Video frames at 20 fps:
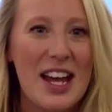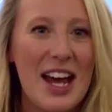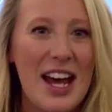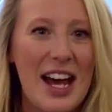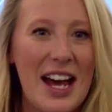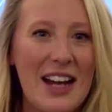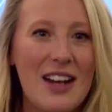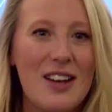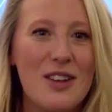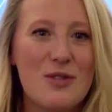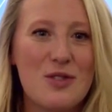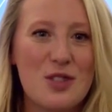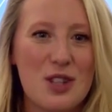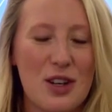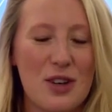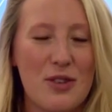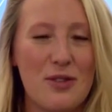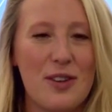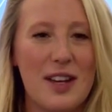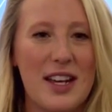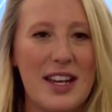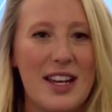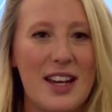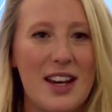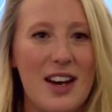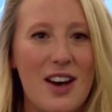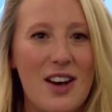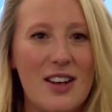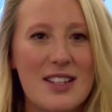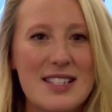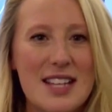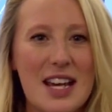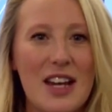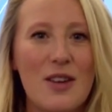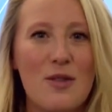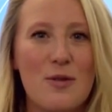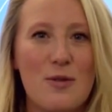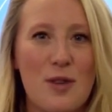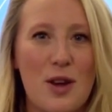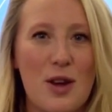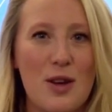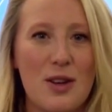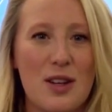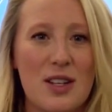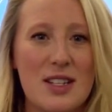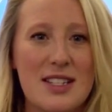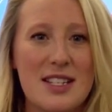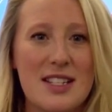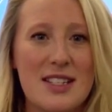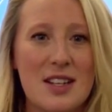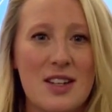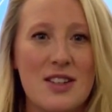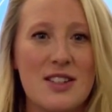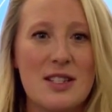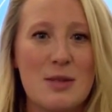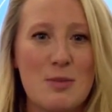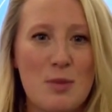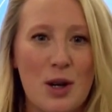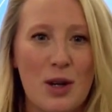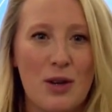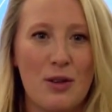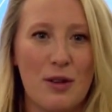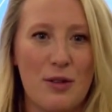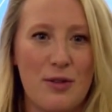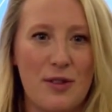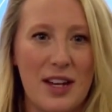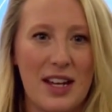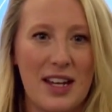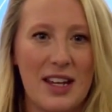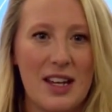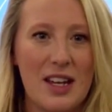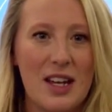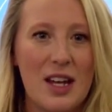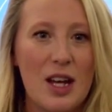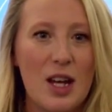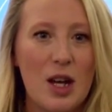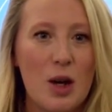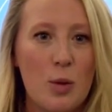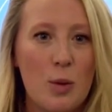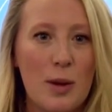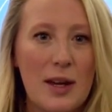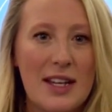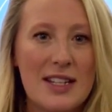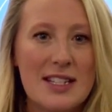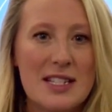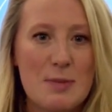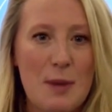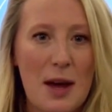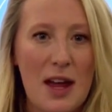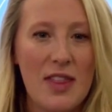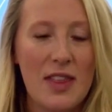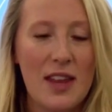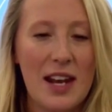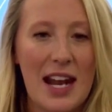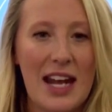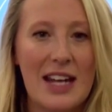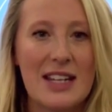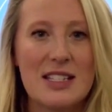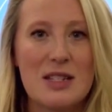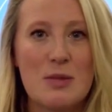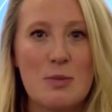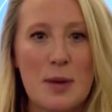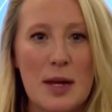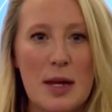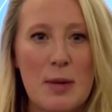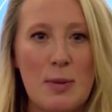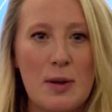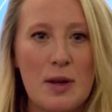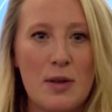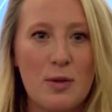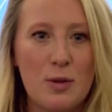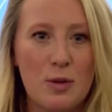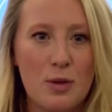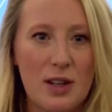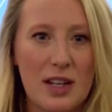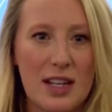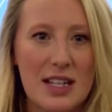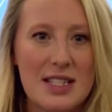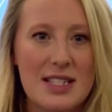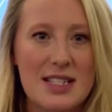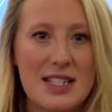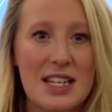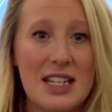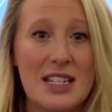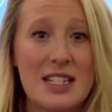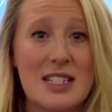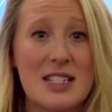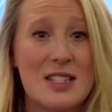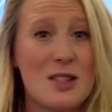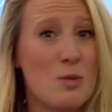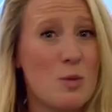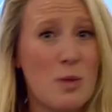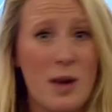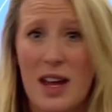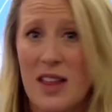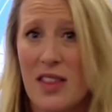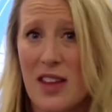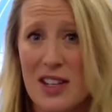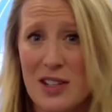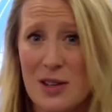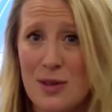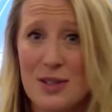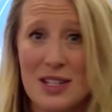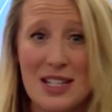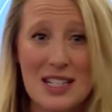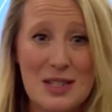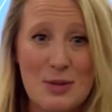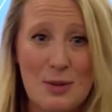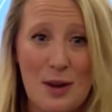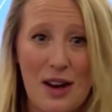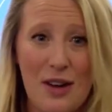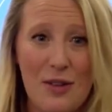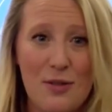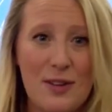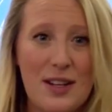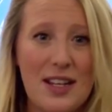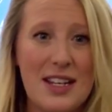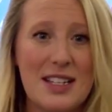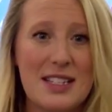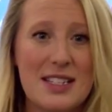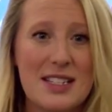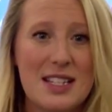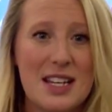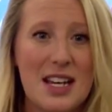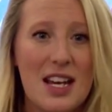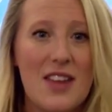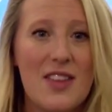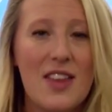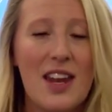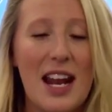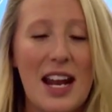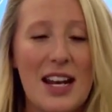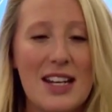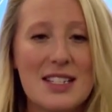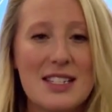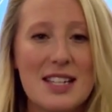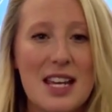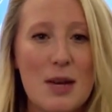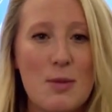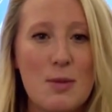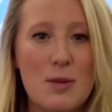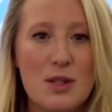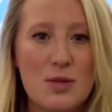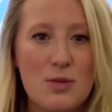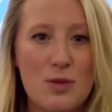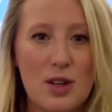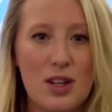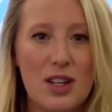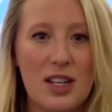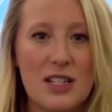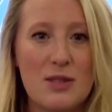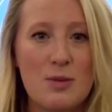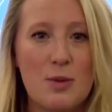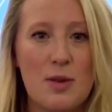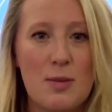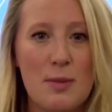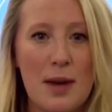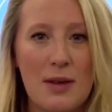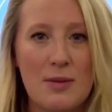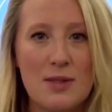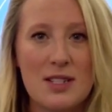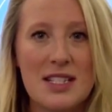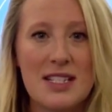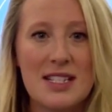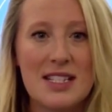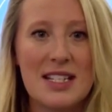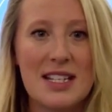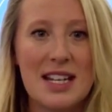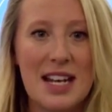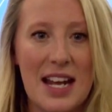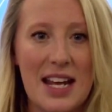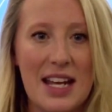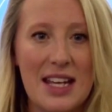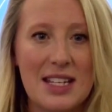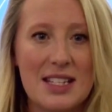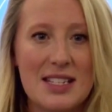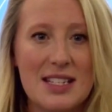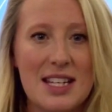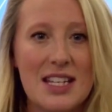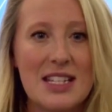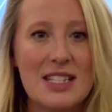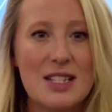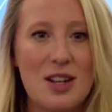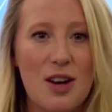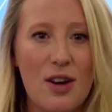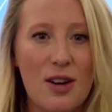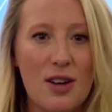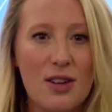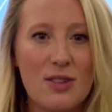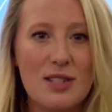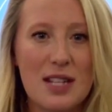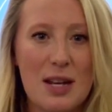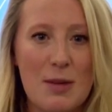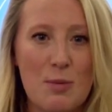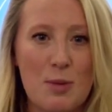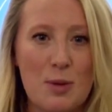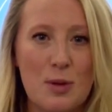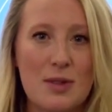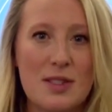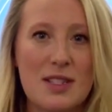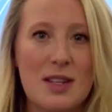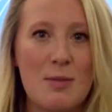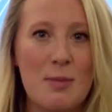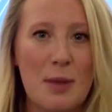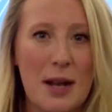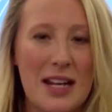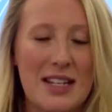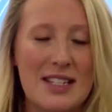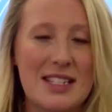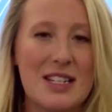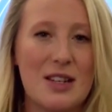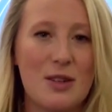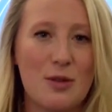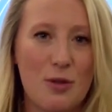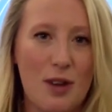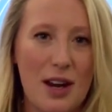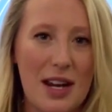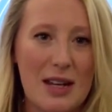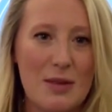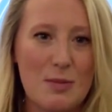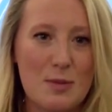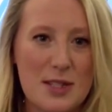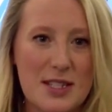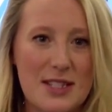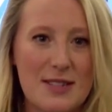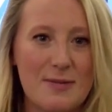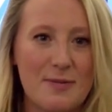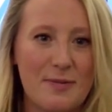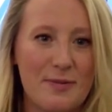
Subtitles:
I love geography. Our second focus is on demography. We inspect the land and people of Greece. It is somewhere they don't need to wear a fleece. The landscape is rugged with mountains and lakes, historical temples and plenty of grapes.